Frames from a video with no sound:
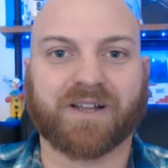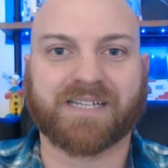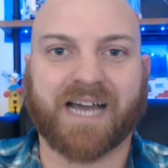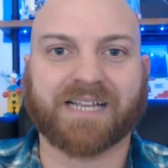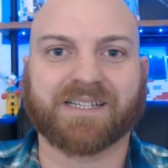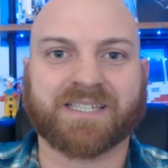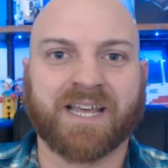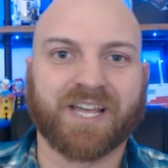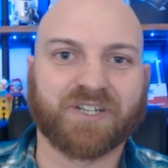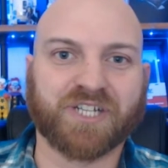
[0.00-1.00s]
On Titans
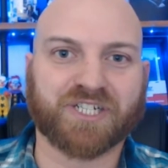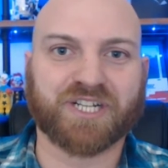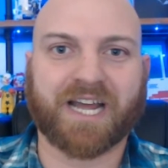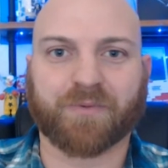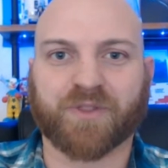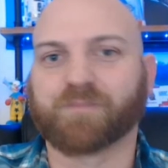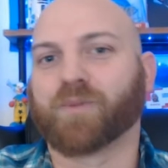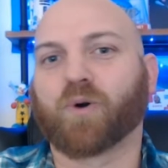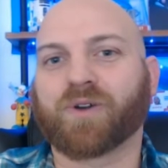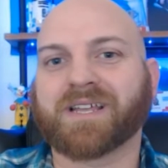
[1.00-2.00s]
dishing out the
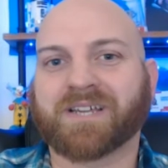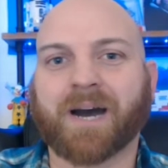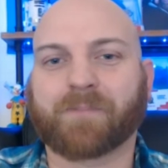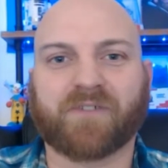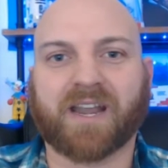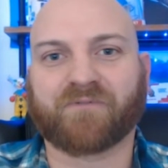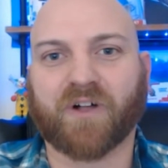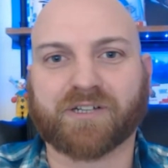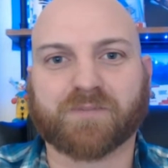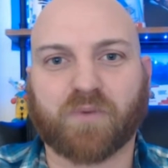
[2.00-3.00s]
morning cup of
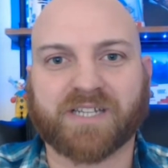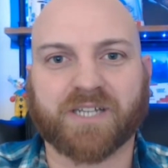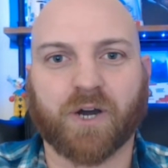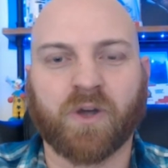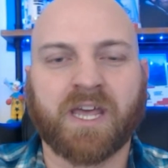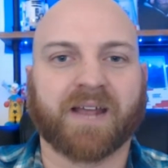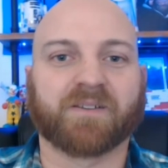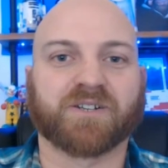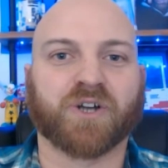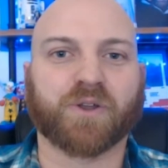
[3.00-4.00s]
NFL Espresso. And
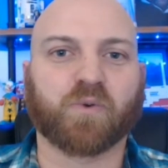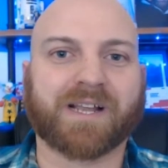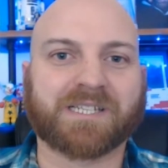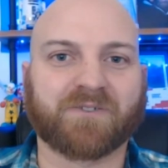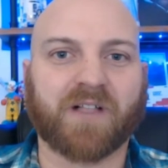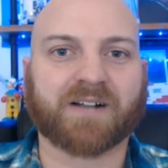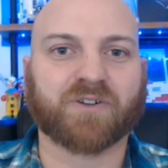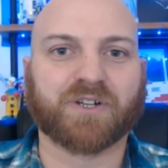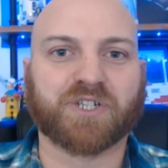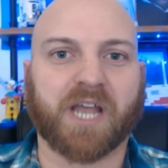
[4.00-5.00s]
then Tony Wiggins of Locked
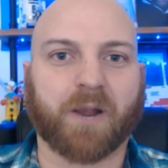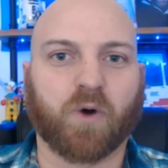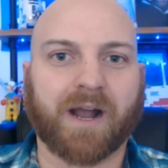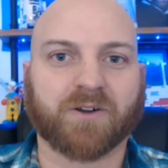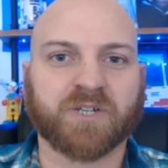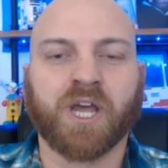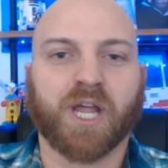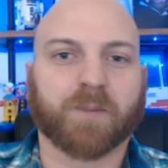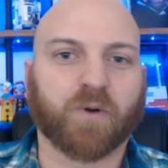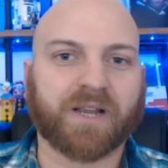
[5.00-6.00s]
On Jaguars
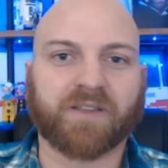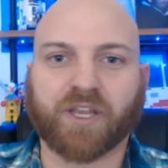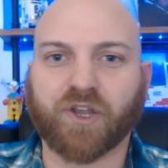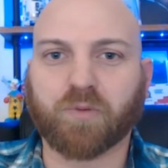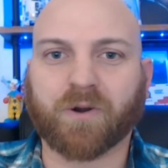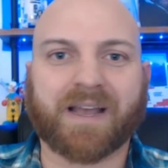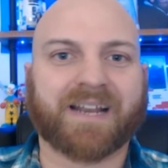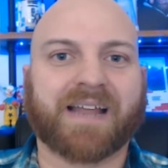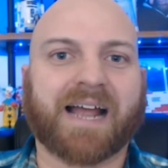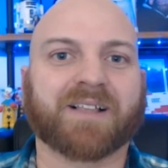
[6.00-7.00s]
bringing the humor
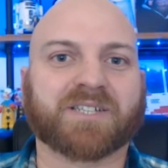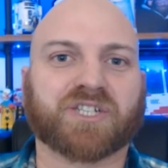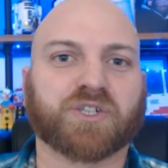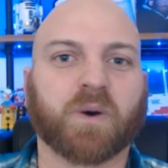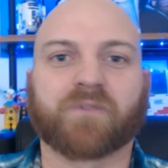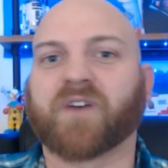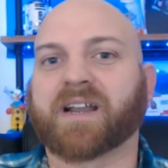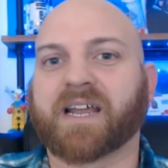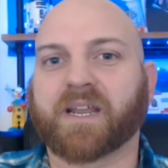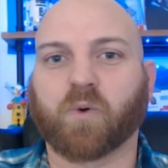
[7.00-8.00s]
and analysis you won't
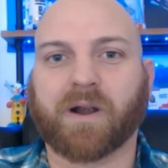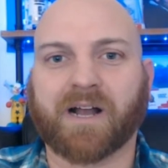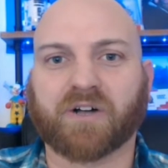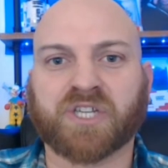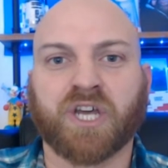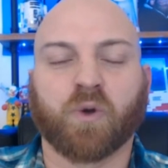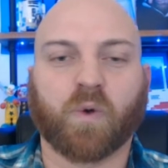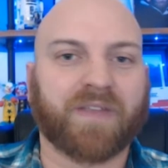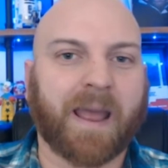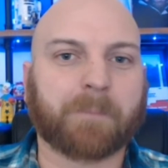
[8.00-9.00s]
find anywhere else
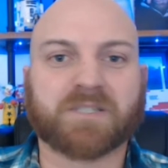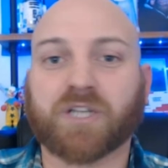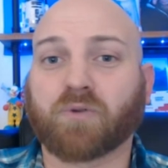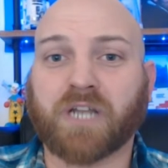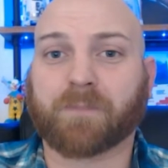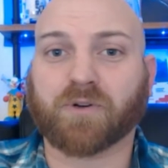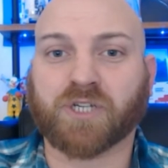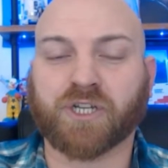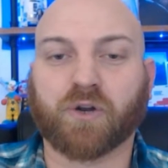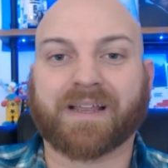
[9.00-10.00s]
with episode number
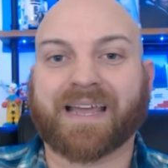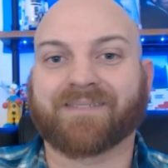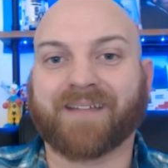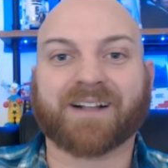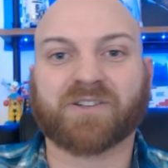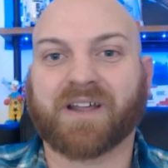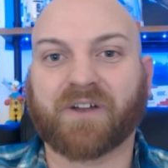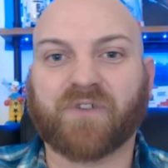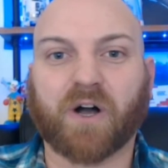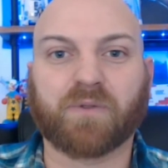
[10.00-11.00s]
2. Again, Locked On
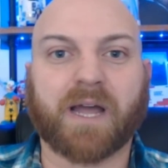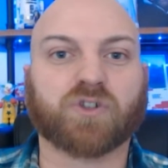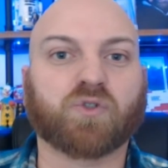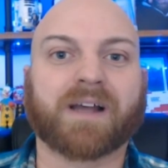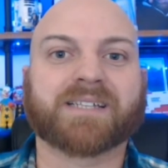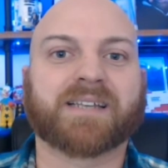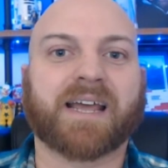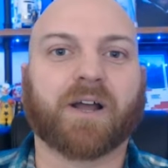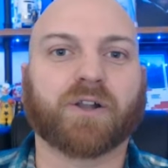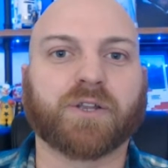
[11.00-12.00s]
NFL now twice a
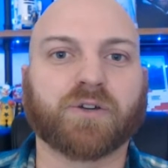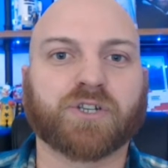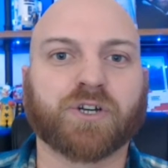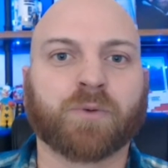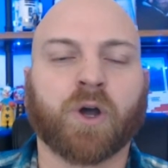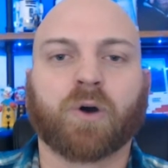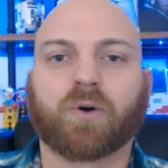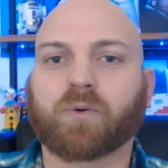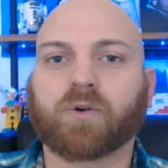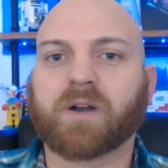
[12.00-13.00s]
day on YouTube
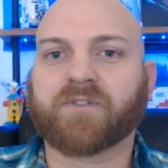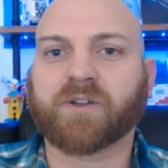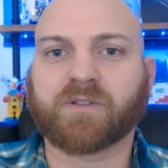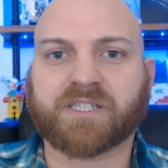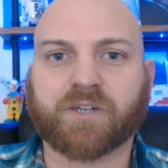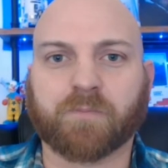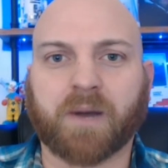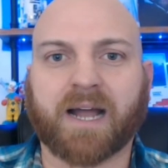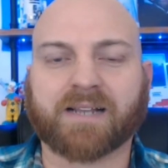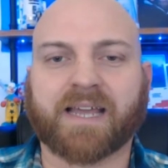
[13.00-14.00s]
or wherever you listen to your
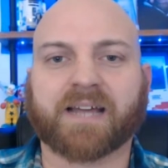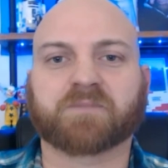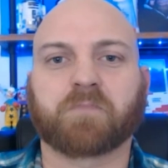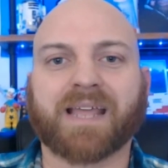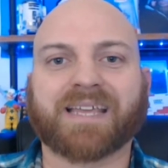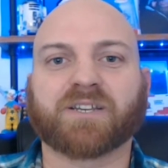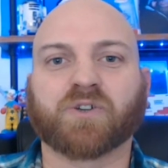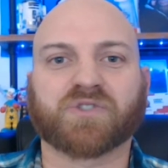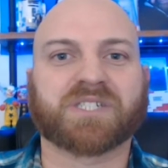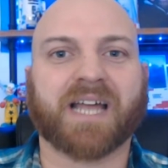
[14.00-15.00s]
podcast. Make it
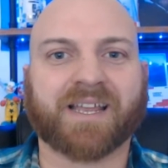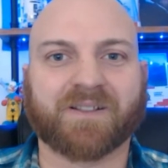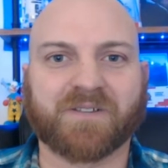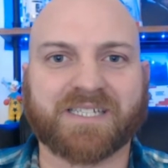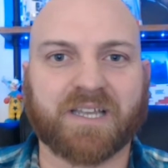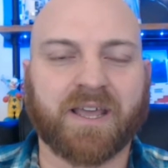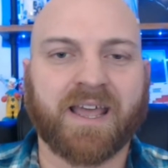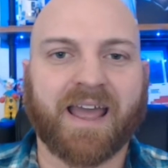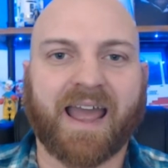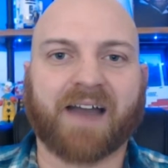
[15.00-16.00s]
your second listen
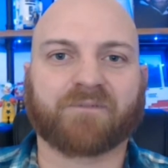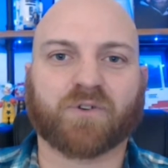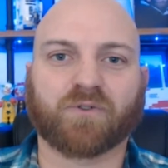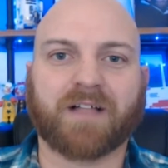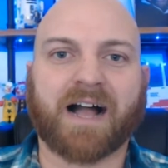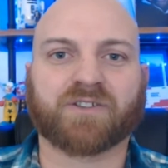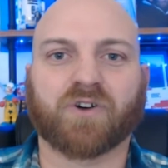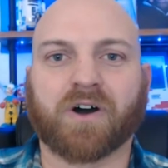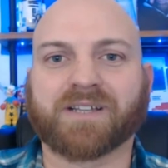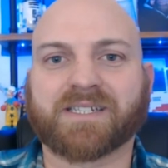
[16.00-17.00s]
after Locked
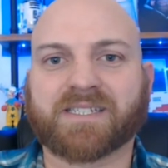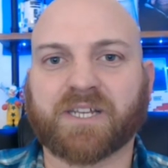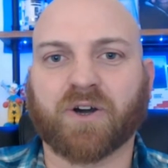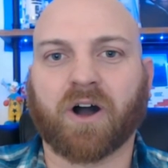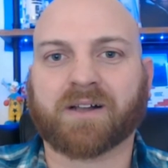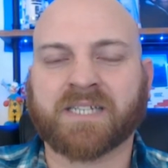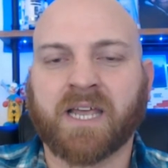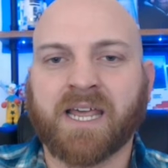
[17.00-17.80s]
On Seahawks.